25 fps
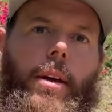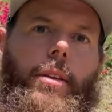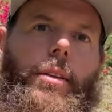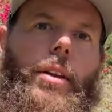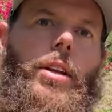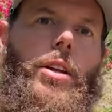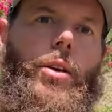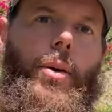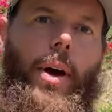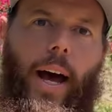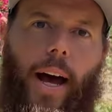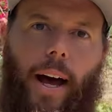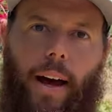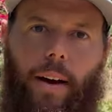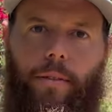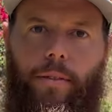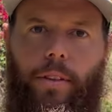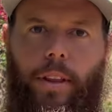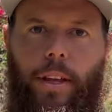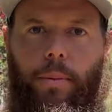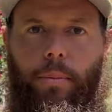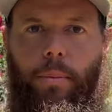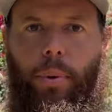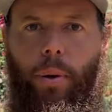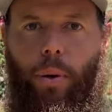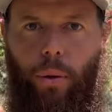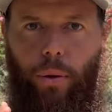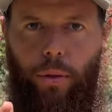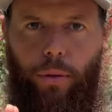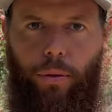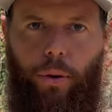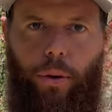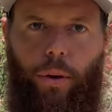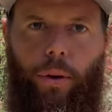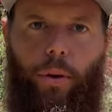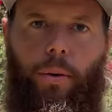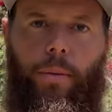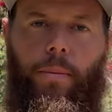Then you have the
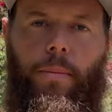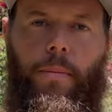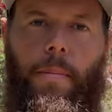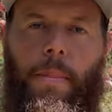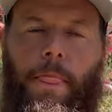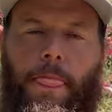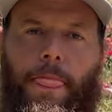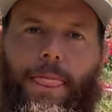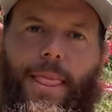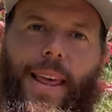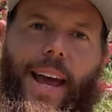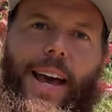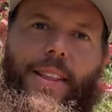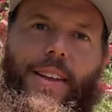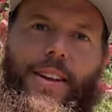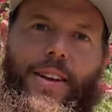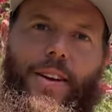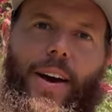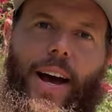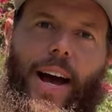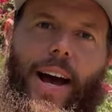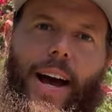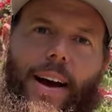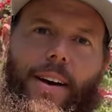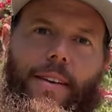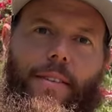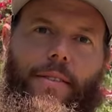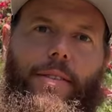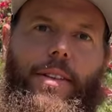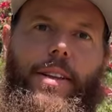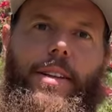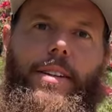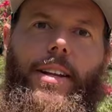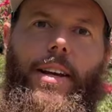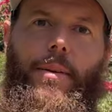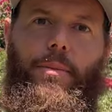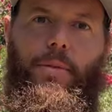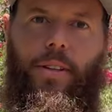pull-through, and then you have the
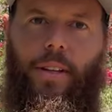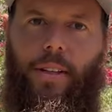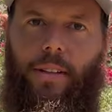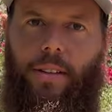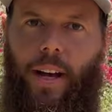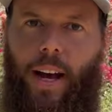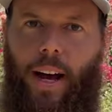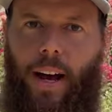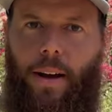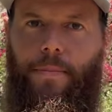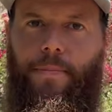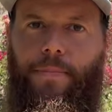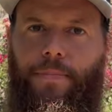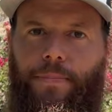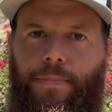dips to the top.